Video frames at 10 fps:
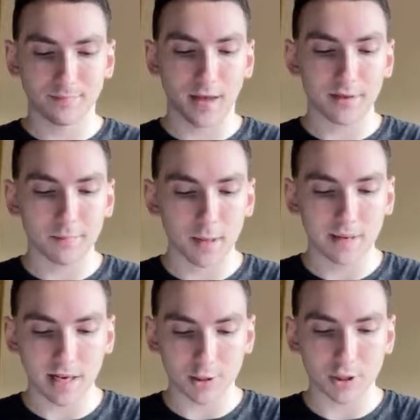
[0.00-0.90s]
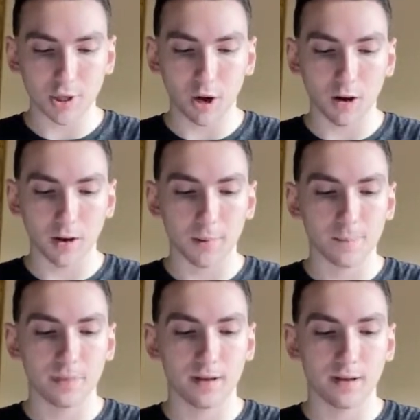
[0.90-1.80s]
I think maybe I should talk
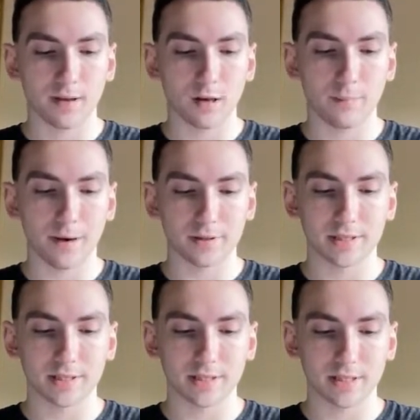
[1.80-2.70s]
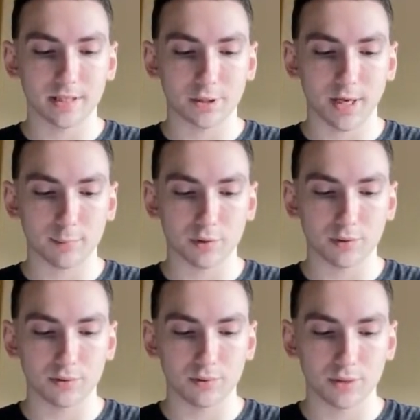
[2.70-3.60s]
about this in chapter
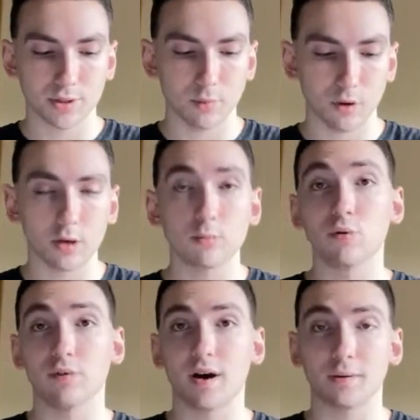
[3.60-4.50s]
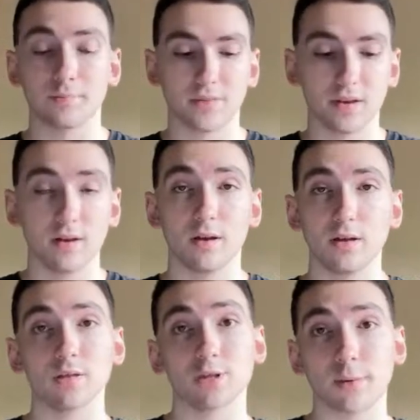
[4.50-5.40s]
2. So we're going to move on.
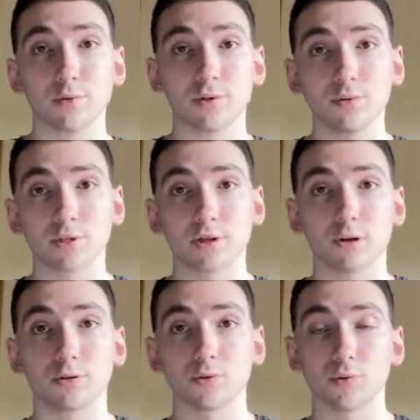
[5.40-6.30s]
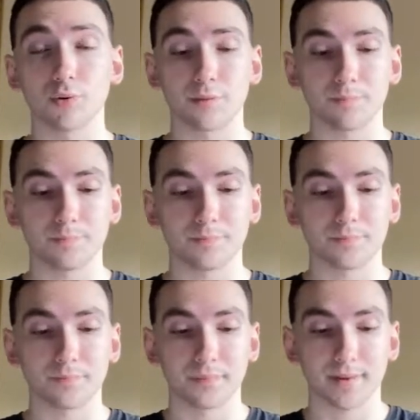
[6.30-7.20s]
Chapter 2 is called Truth,
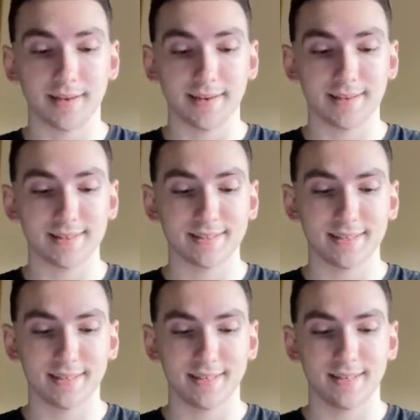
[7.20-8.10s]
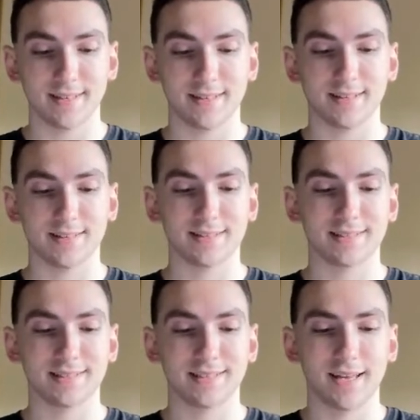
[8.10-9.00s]
and
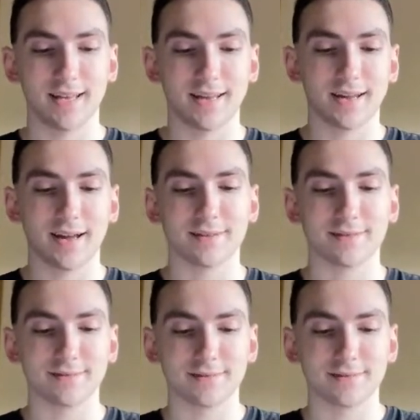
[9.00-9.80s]
that's kind of